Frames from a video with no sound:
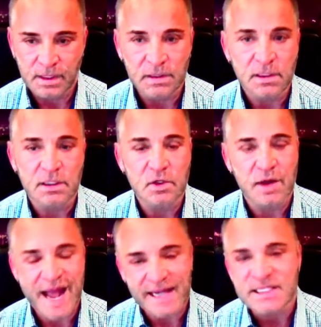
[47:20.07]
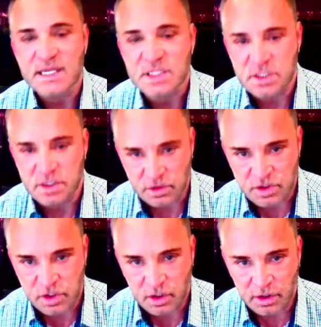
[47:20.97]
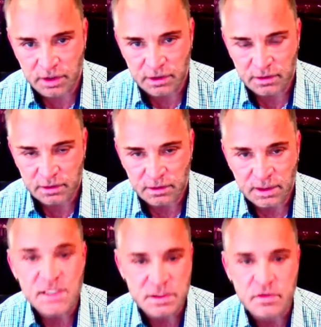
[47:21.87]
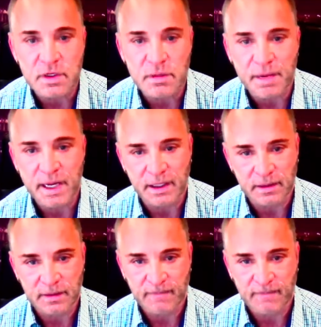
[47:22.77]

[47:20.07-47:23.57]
And that your access to your joy is through your pain.